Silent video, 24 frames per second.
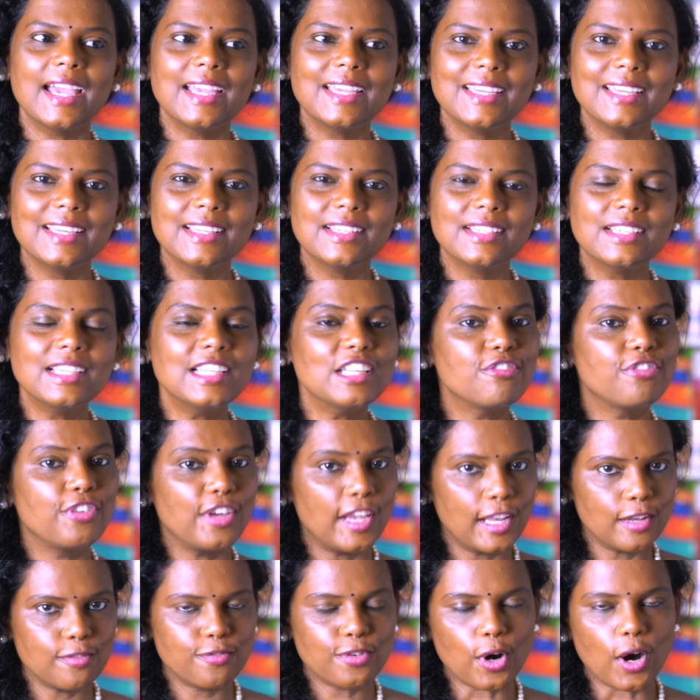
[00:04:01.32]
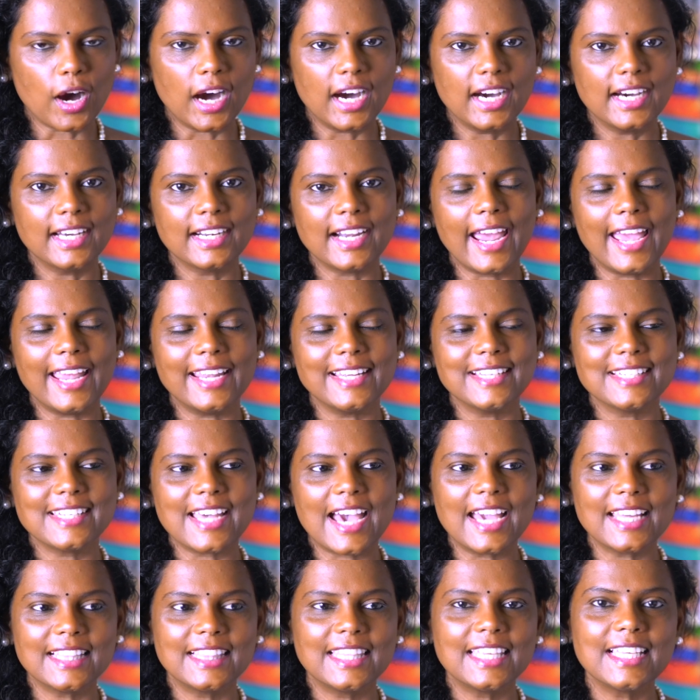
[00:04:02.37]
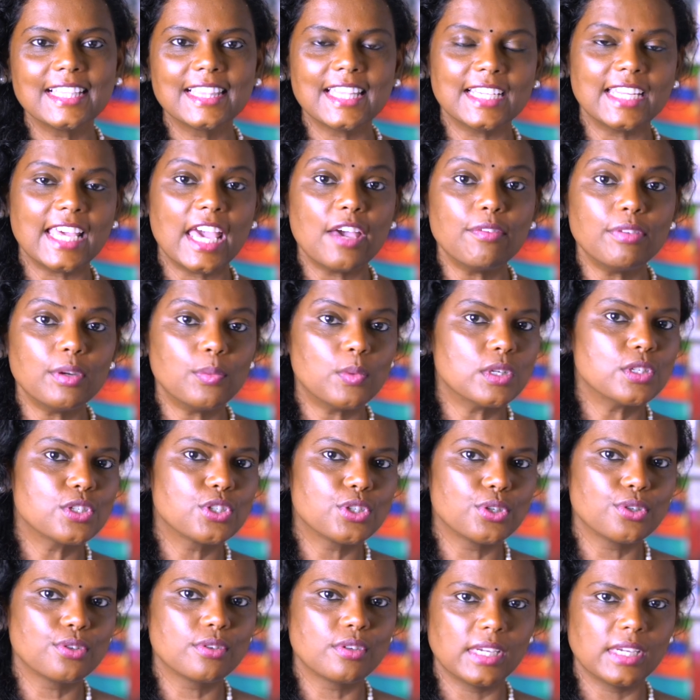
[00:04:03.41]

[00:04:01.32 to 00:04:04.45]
i really feel for her and i think that everyone should